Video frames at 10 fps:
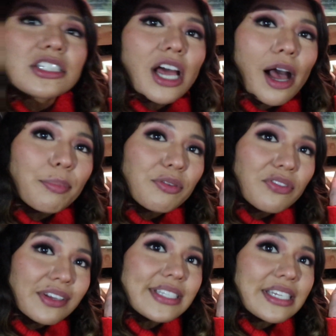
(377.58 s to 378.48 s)
top of
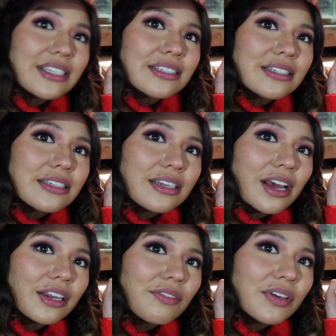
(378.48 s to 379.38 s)
the seats,
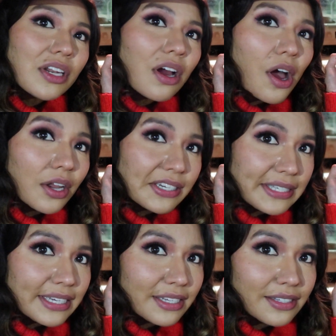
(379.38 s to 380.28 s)
not even on a
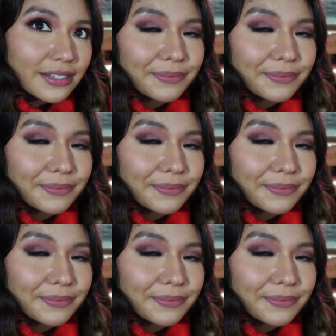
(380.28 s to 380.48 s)
seat.